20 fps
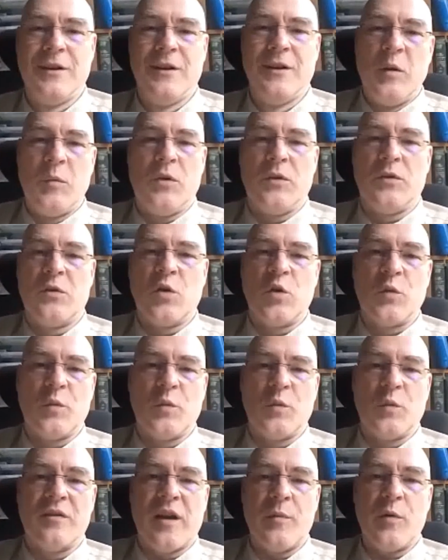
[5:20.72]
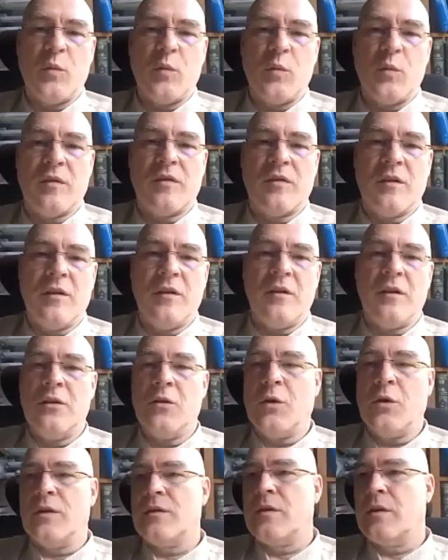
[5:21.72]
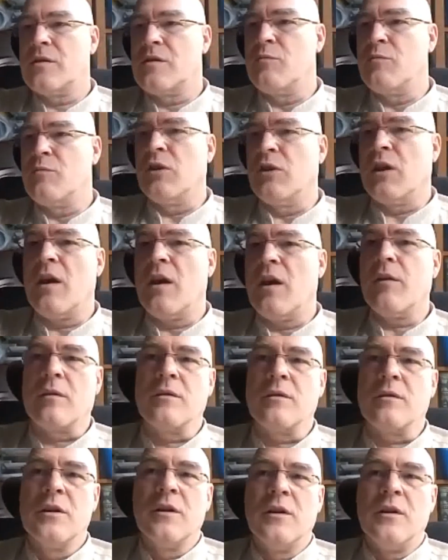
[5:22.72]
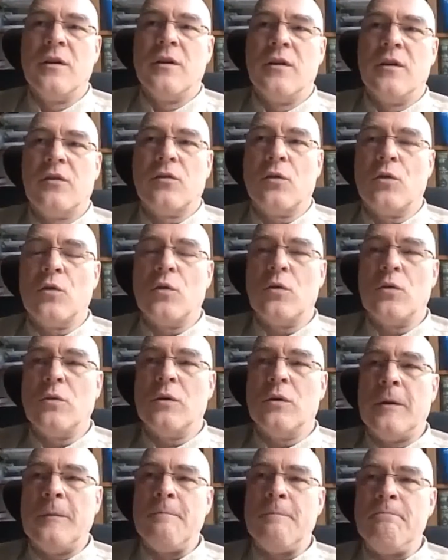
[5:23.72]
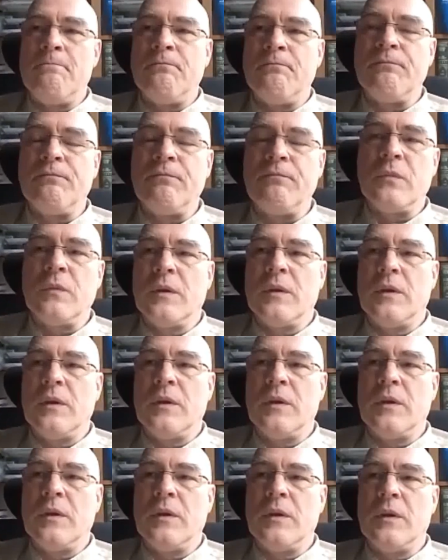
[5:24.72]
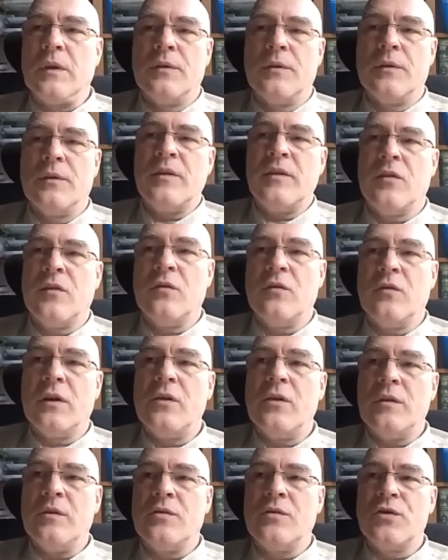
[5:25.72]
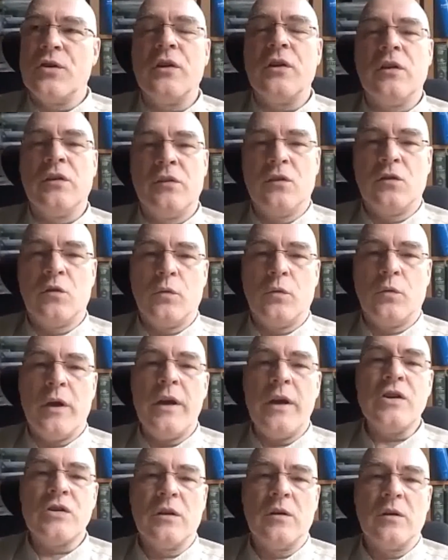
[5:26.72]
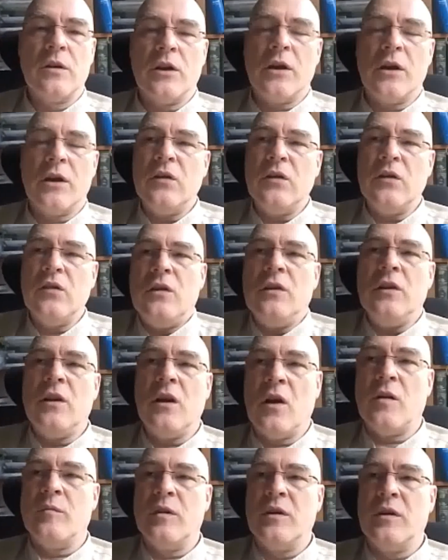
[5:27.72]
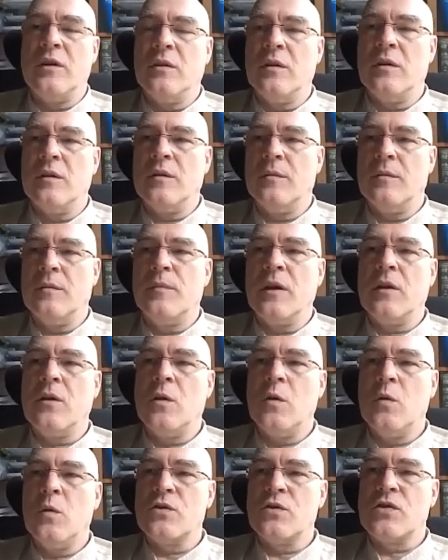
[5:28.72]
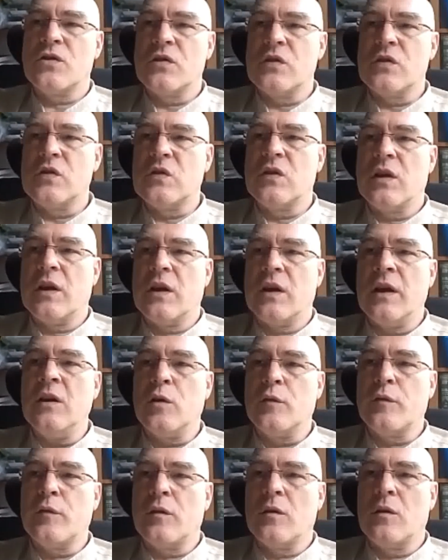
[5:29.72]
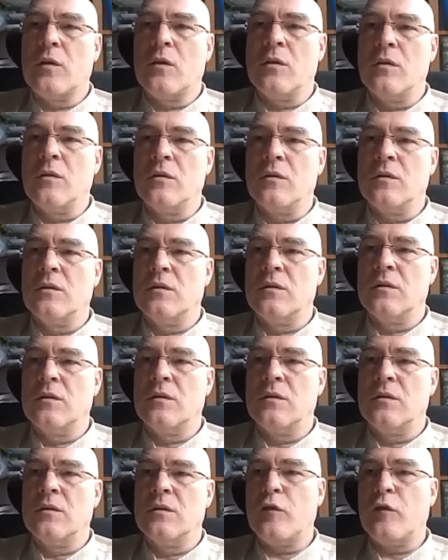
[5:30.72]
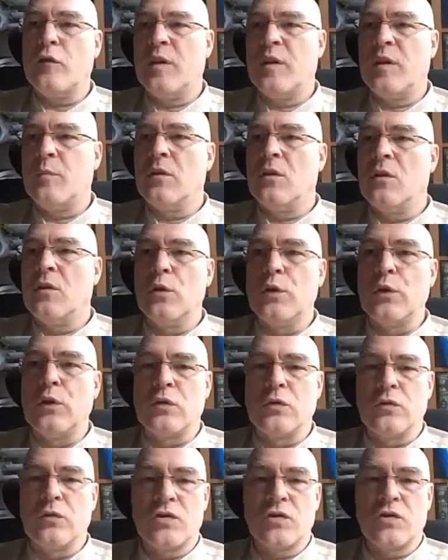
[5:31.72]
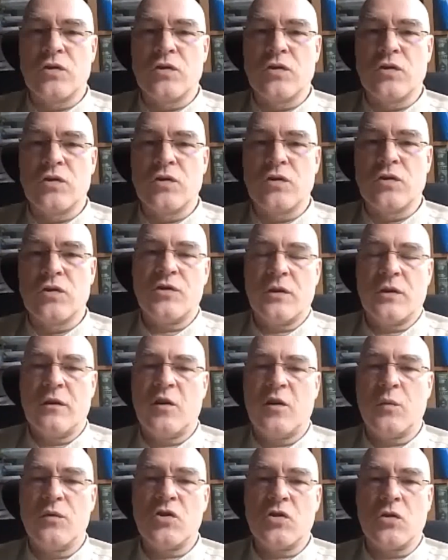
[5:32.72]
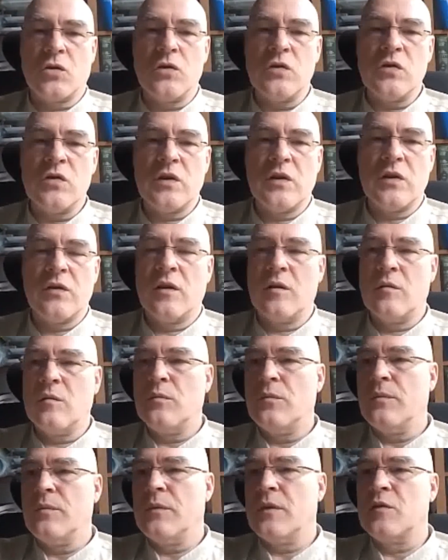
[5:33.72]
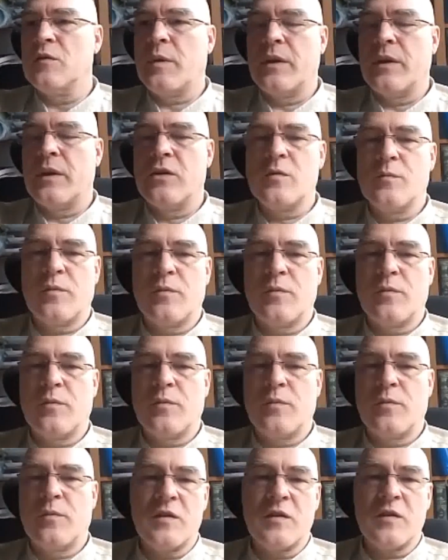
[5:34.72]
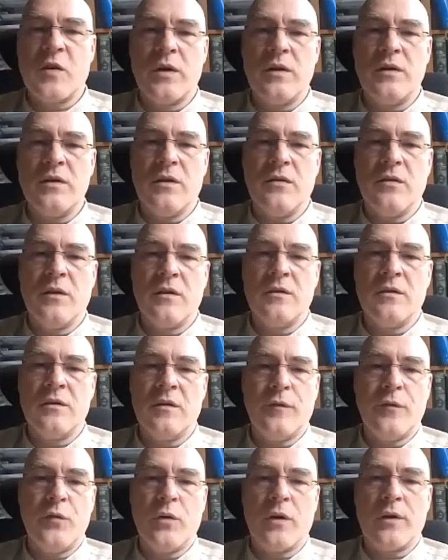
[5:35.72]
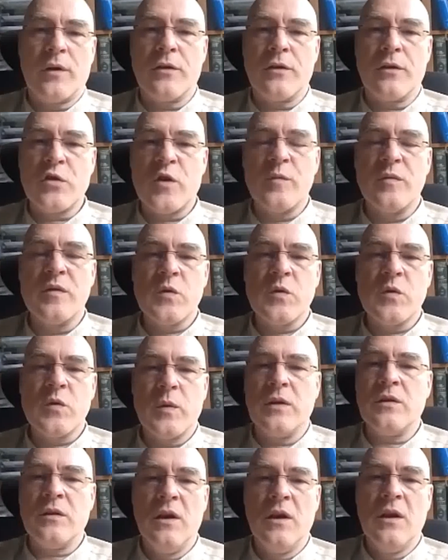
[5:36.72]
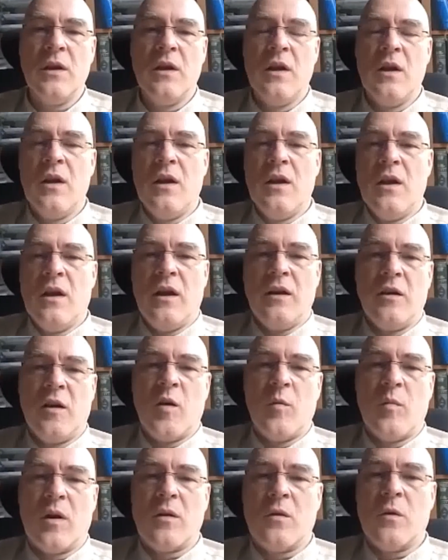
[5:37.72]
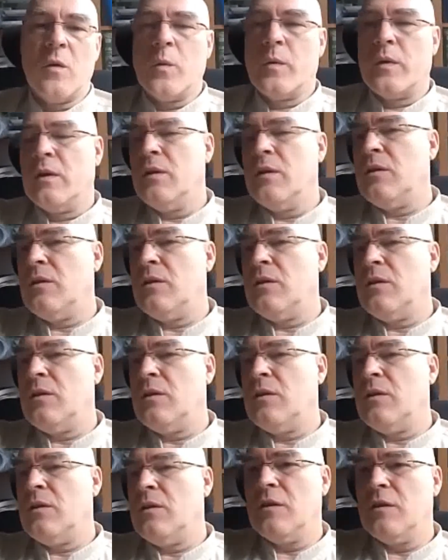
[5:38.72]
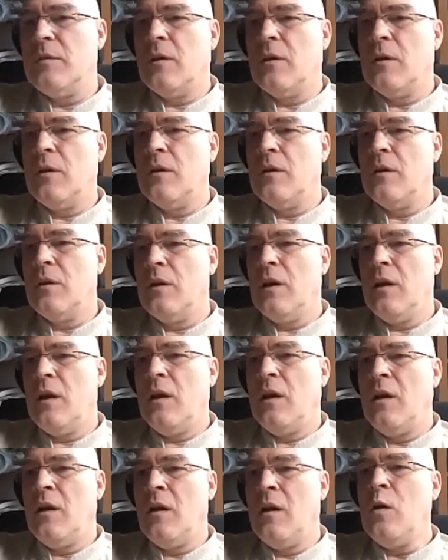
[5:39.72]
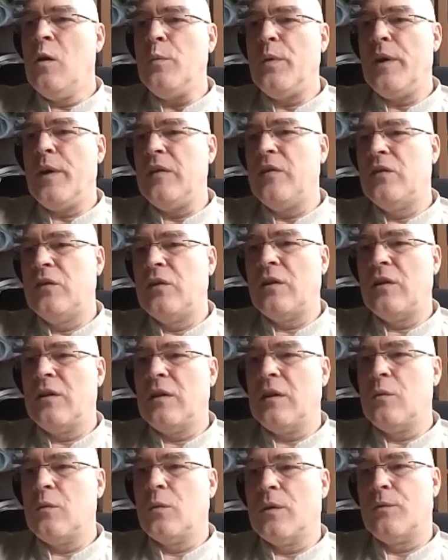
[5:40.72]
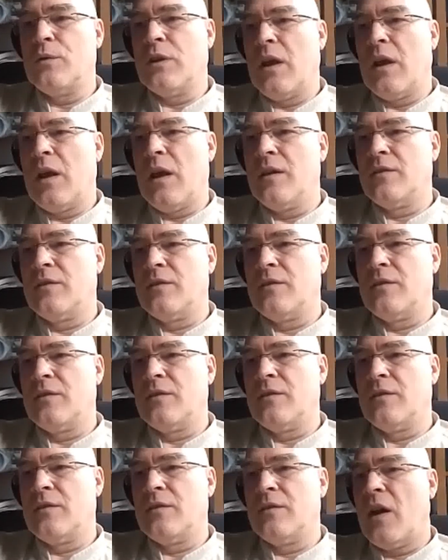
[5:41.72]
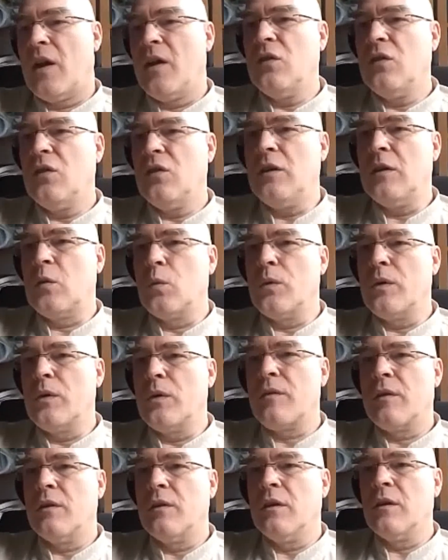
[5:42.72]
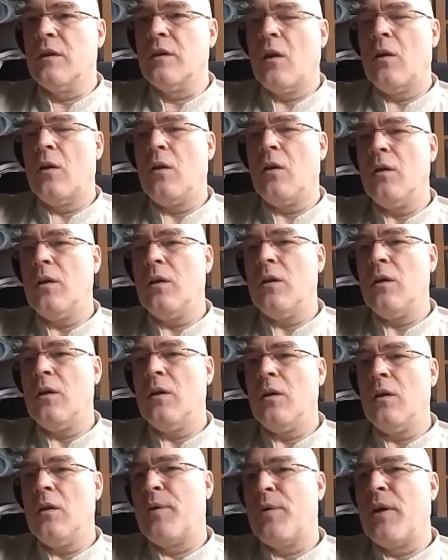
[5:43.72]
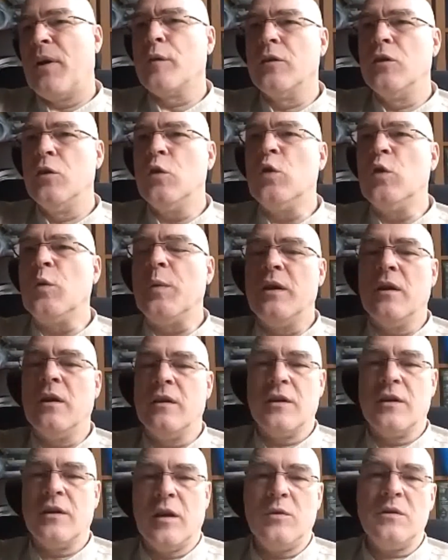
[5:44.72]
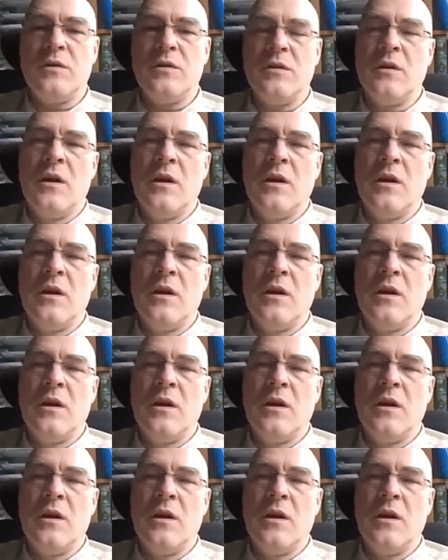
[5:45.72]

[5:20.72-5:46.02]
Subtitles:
because Europe isn't happy with US hegemony either. So that's a very tricky situation. And you can see now, I mean, Macron was just the end of a long list of people going to China. It was started with Scholz, and then the Spanish prime minister went, and then a few other Germans went, and now Macron went. And all basically, what as I see it, with all part of a European attempt